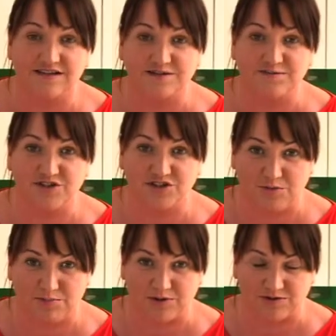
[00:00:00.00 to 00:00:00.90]
some
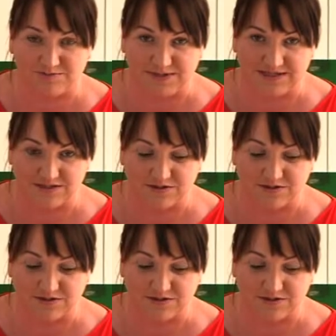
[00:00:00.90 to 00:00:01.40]
shop bought mint